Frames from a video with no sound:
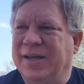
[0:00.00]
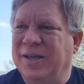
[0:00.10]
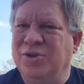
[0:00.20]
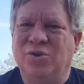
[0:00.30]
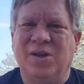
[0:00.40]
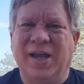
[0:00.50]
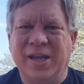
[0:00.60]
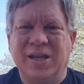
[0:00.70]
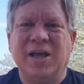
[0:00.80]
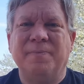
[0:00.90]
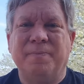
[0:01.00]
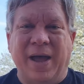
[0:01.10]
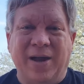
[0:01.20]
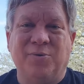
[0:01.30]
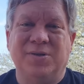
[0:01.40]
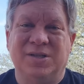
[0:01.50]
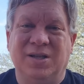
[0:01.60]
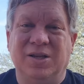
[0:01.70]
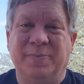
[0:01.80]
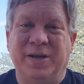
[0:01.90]
You can kind of come backwards a
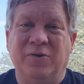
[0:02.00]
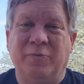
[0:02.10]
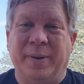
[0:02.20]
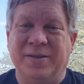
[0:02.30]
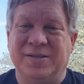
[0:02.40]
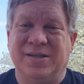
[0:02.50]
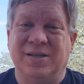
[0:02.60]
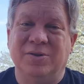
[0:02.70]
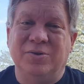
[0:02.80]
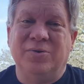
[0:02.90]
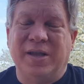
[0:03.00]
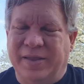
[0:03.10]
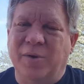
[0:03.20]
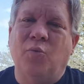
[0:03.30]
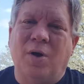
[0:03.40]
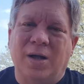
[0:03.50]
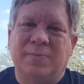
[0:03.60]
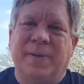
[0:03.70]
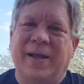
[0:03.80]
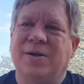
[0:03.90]
little bit over by the saloon and then walk
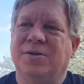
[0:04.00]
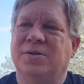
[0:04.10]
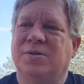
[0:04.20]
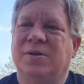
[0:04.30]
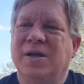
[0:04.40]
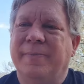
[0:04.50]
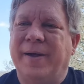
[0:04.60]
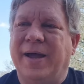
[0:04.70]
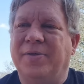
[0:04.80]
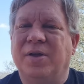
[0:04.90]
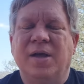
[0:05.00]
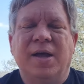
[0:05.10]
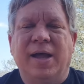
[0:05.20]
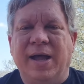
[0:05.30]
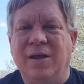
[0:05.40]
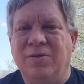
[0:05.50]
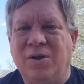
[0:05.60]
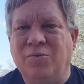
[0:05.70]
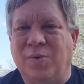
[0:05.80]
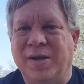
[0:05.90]
back onto the path.
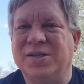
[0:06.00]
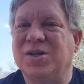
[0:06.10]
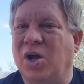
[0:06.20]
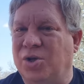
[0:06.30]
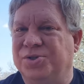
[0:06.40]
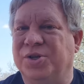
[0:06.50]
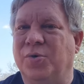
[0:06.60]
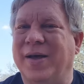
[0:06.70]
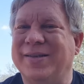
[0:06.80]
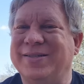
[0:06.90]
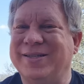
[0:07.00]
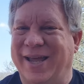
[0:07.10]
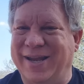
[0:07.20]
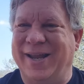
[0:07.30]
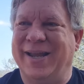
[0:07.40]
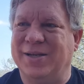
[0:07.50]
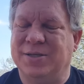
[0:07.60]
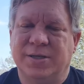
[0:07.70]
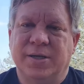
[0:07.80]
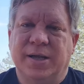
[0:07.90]
Outlaw Run is also a dead
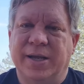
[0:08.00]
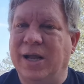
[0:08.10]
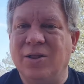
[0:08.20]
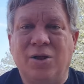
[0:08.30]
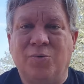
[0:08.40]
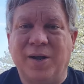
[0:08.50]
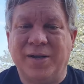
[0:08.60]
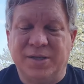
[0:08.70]
end. And Outlaw Run